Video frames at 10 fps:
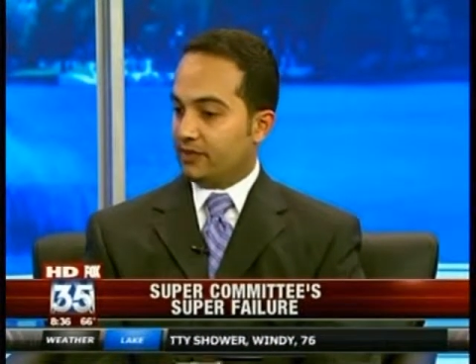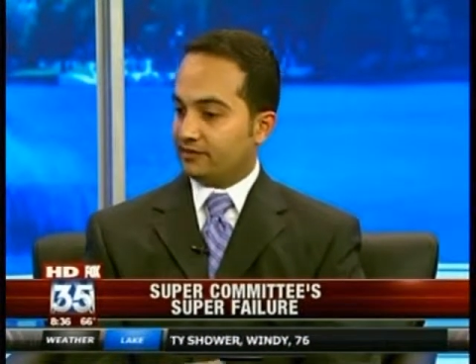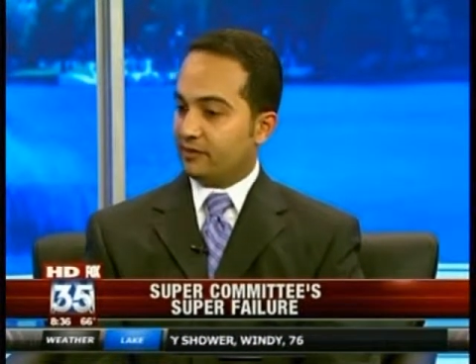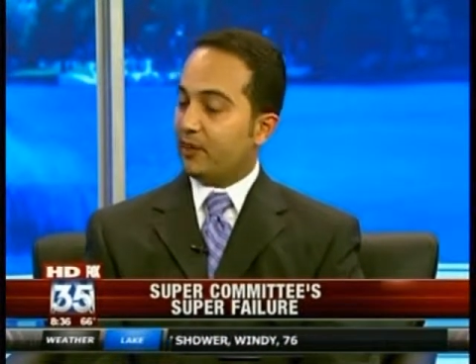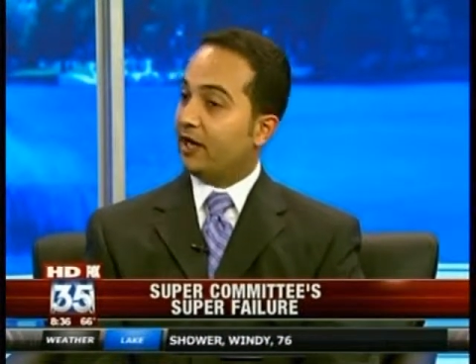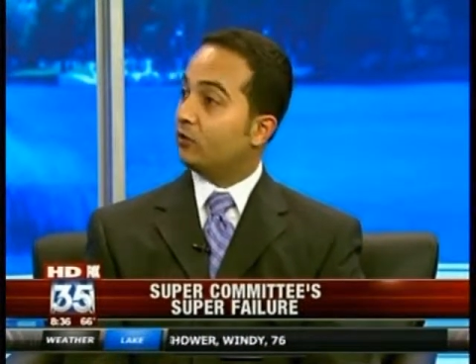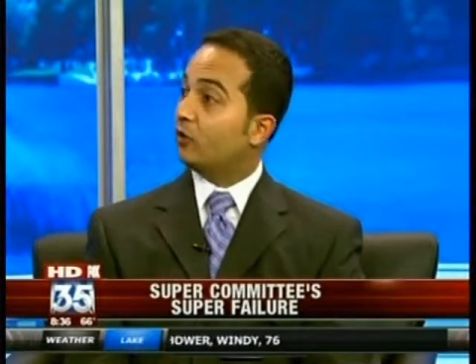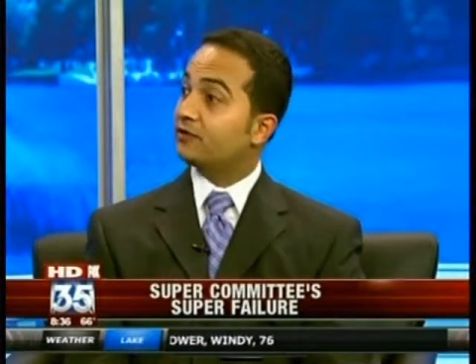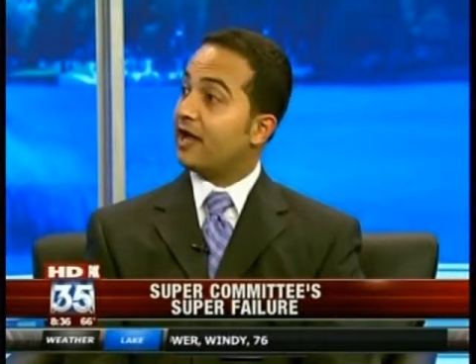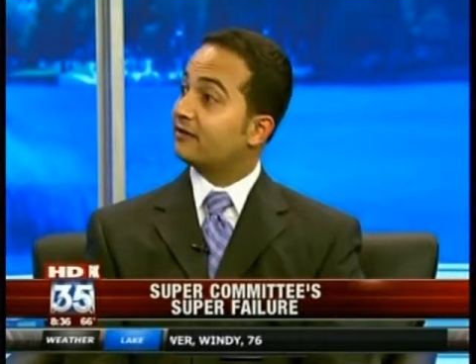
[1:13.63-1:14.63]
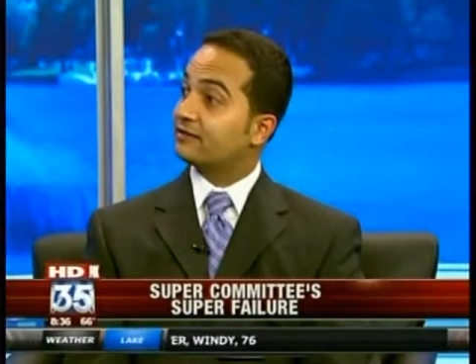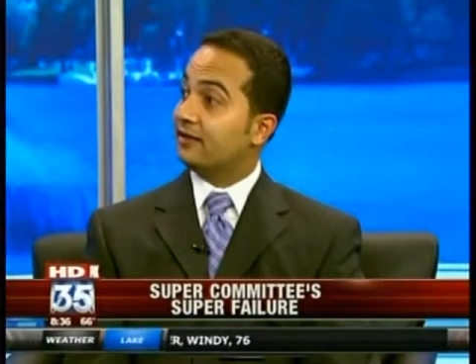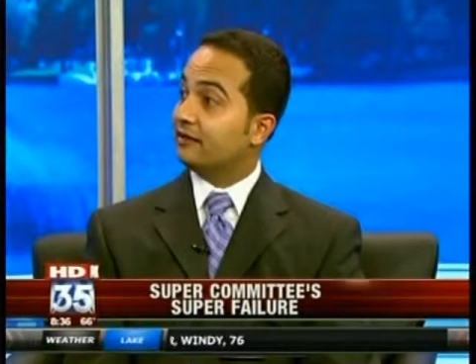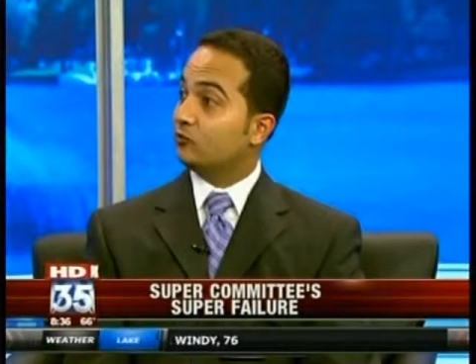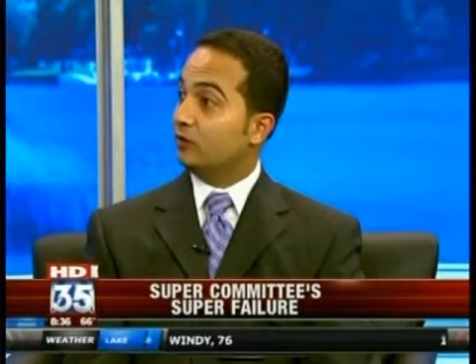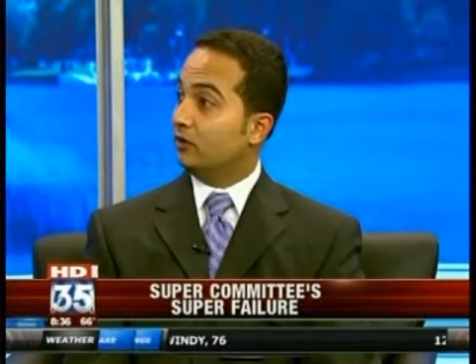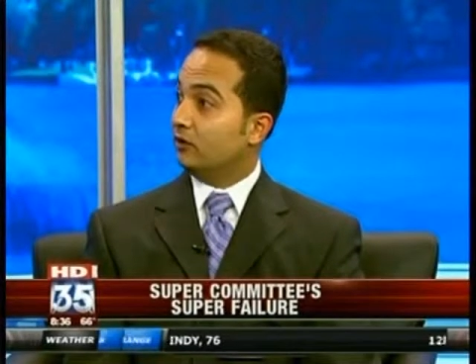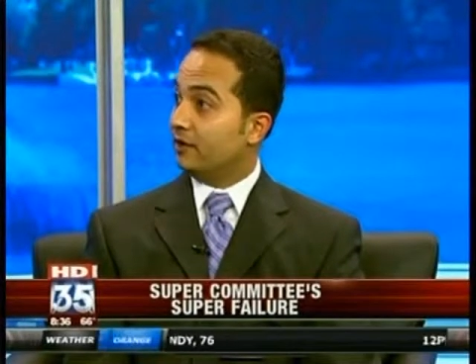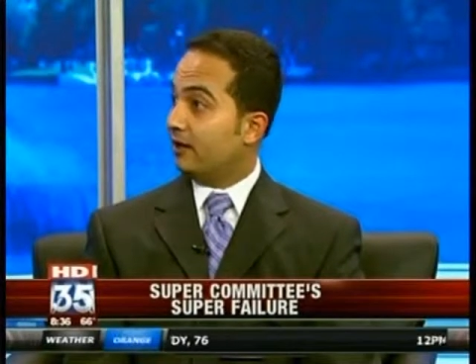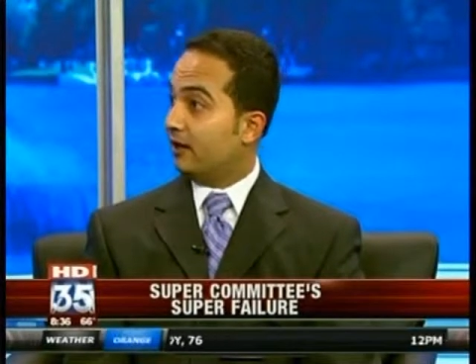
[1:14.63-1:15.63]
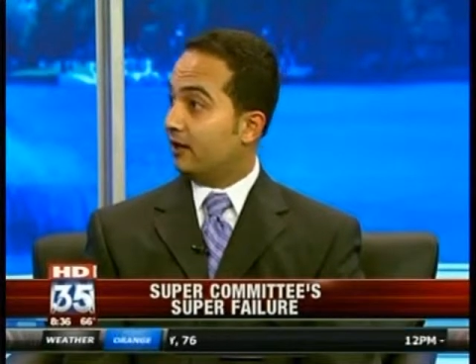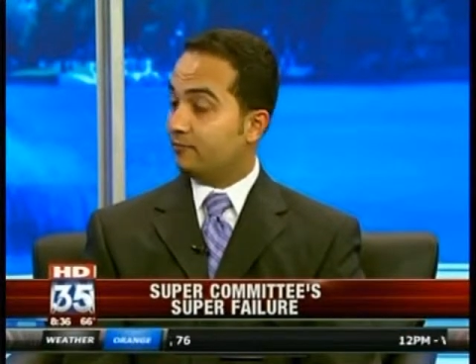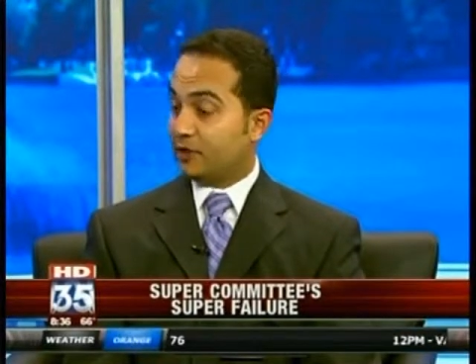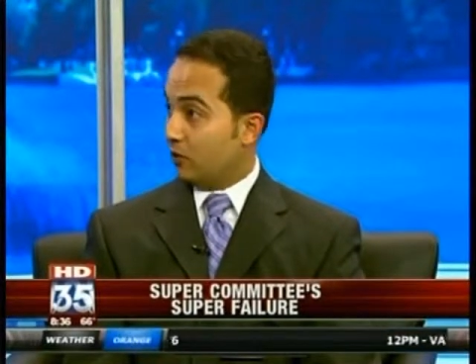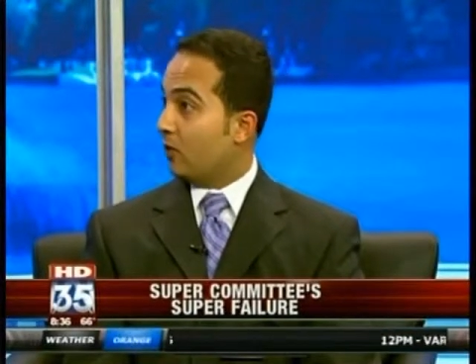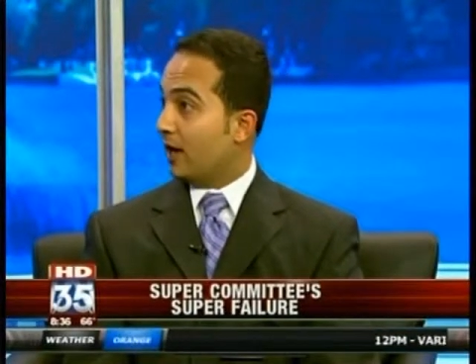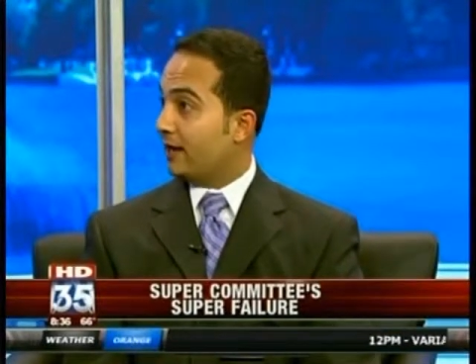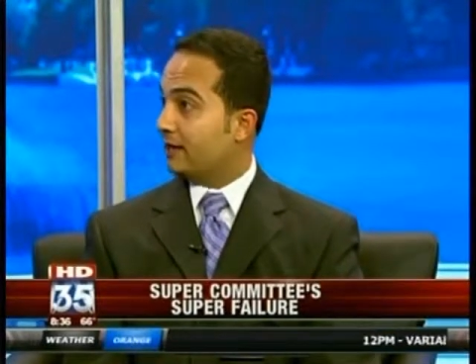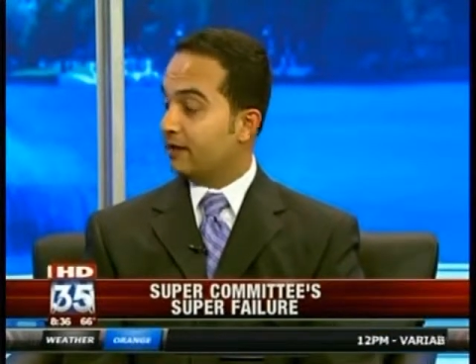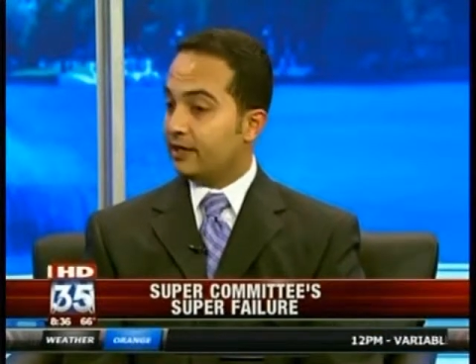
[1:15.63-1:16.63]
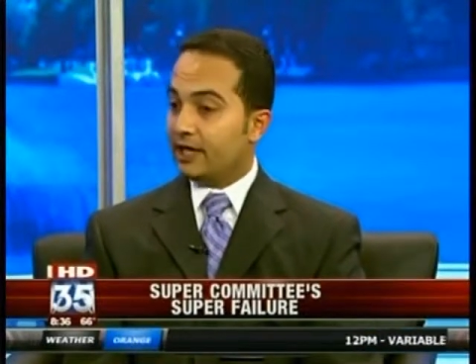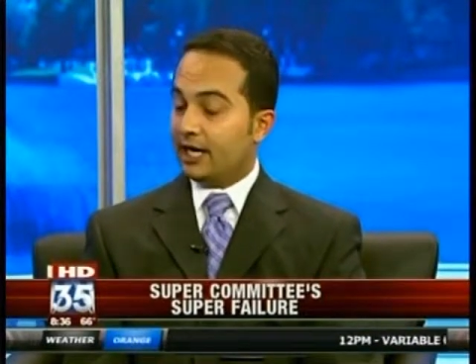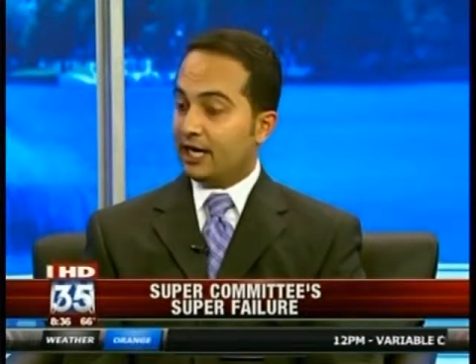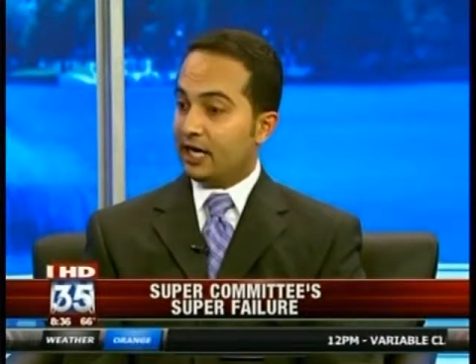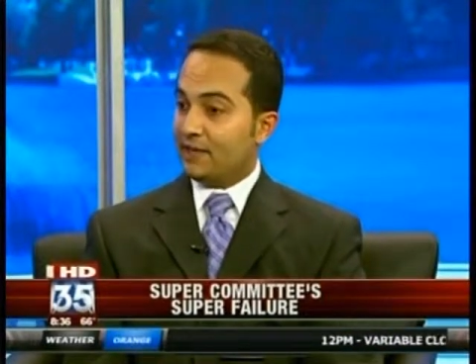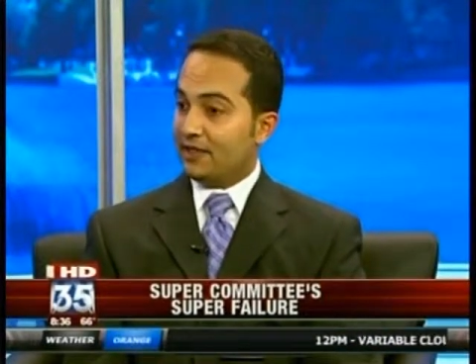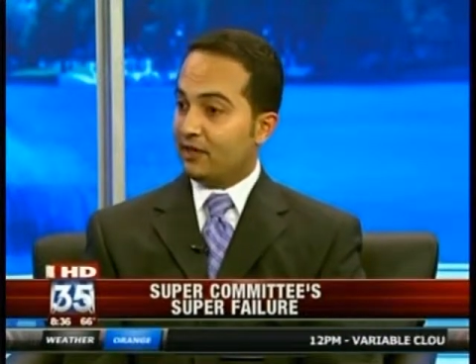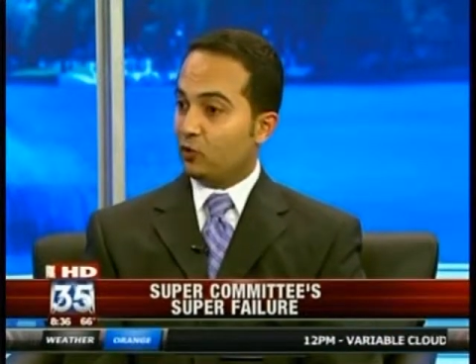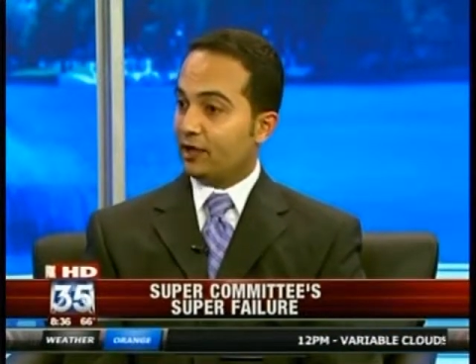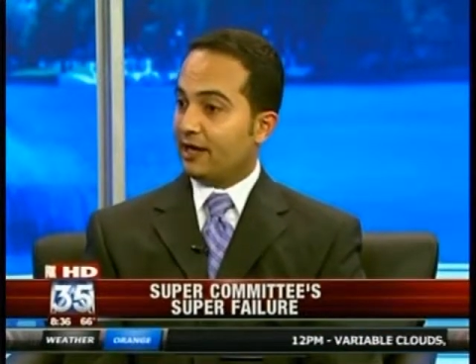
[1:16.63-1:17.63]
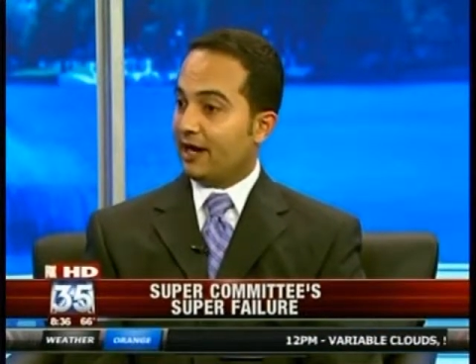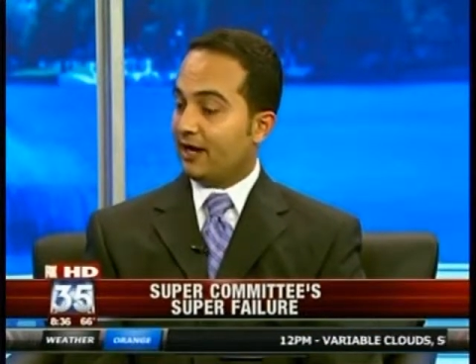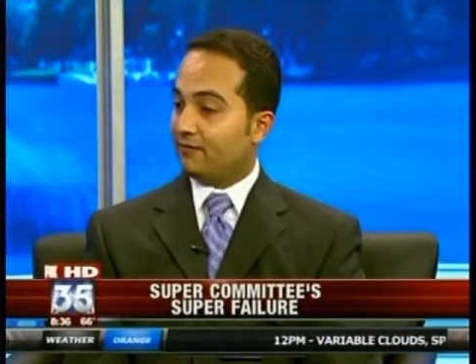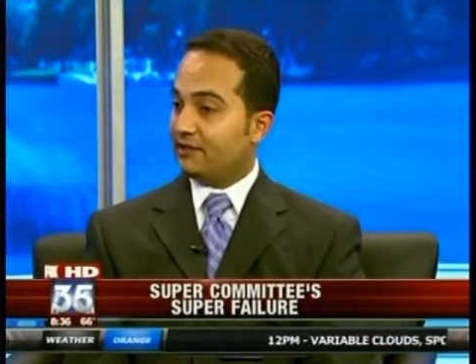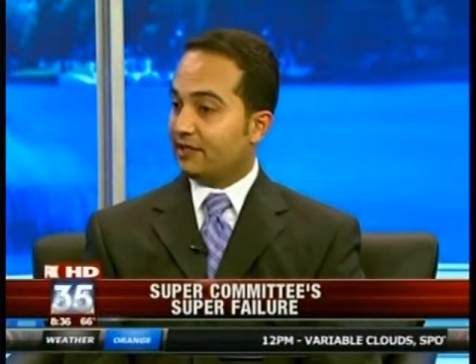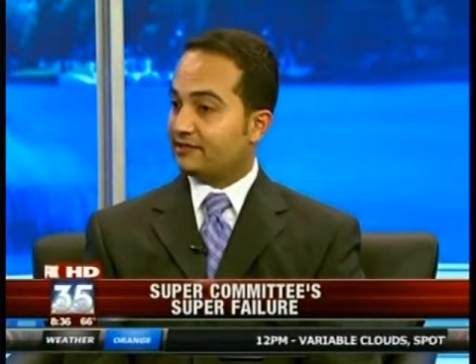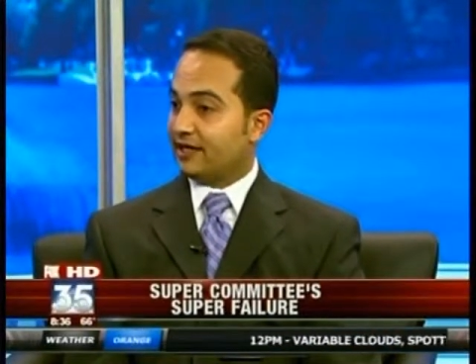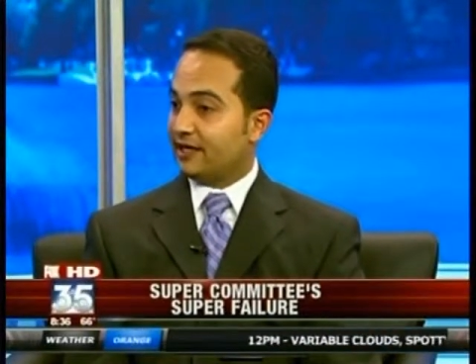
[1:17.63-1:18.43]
because the payroll tax cut will go away, and then we're going to have the